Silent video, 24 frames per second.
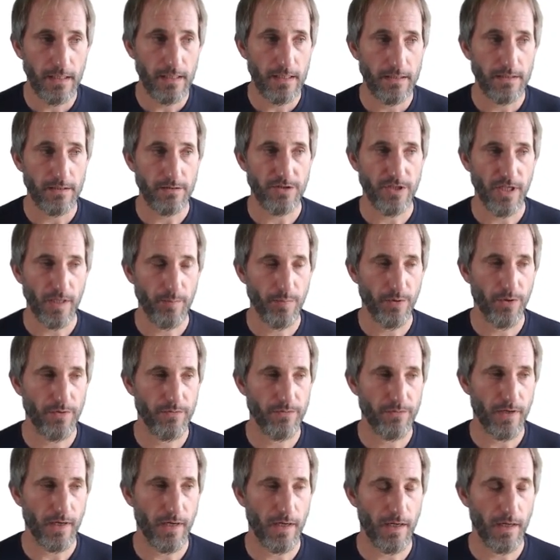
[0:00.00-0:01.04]
The checkpoint
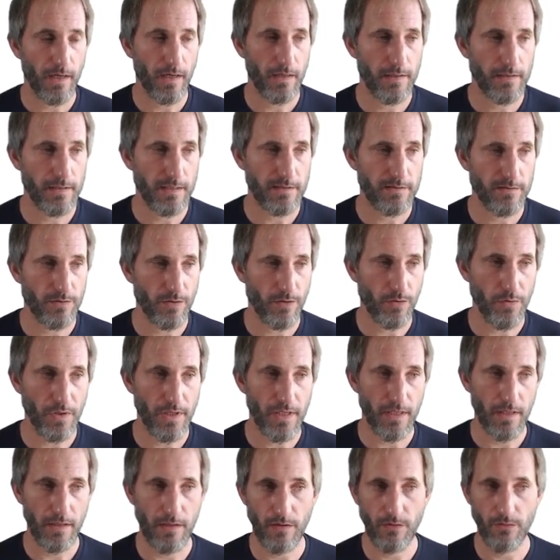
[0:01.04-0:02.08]
file does not
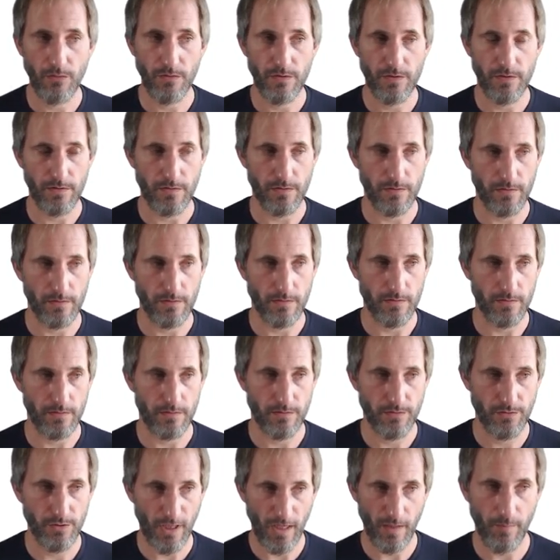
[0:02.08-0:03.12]
only include the, the
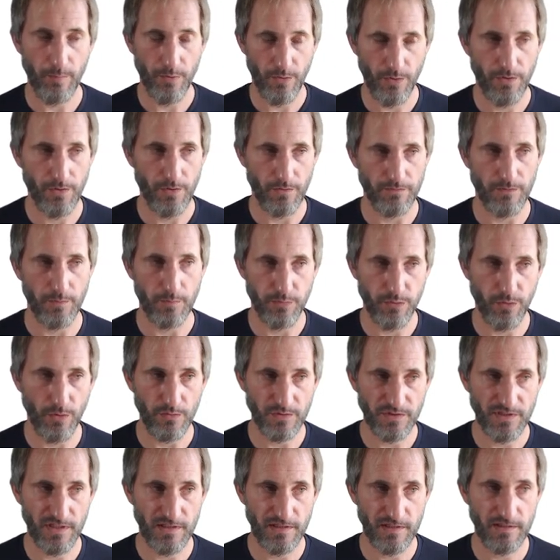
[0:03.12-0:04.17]
checkpoint of the
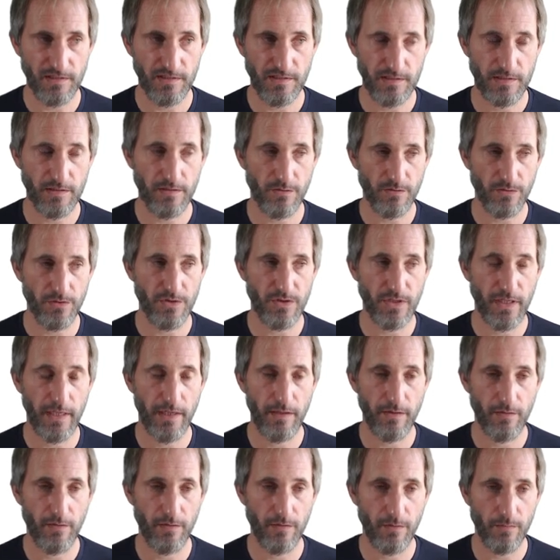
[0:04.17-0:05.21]
processes in the
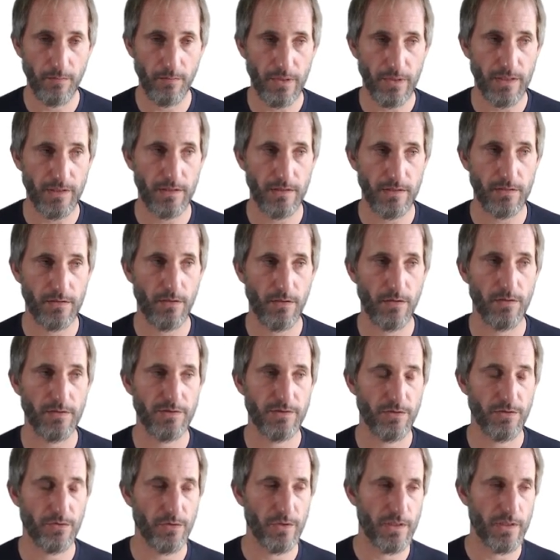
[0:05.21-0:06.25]
container, but it
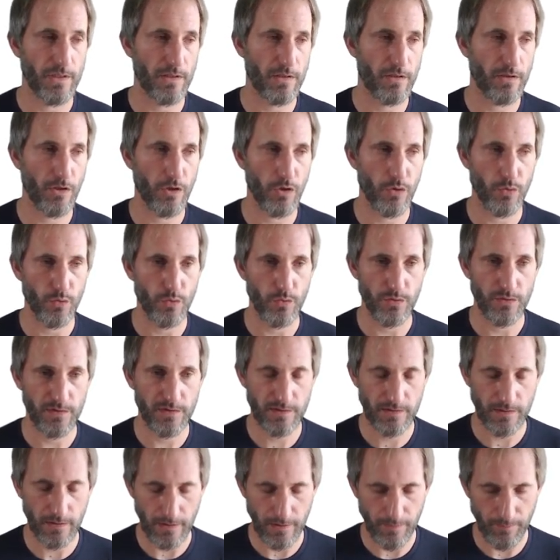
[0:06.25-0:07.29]
also
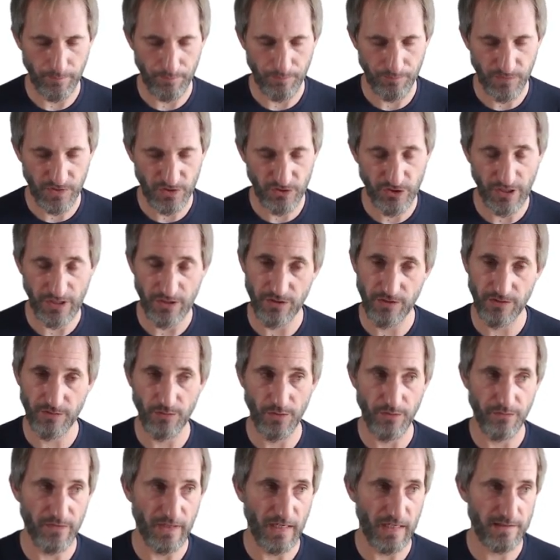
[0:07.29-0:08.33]
includes um, changes to
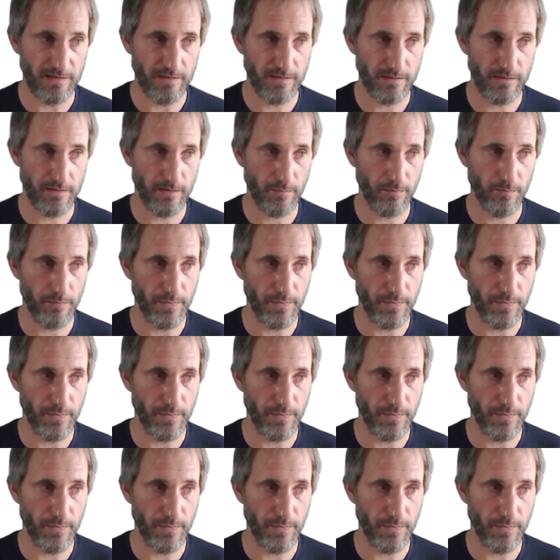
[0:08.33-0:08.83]
the file system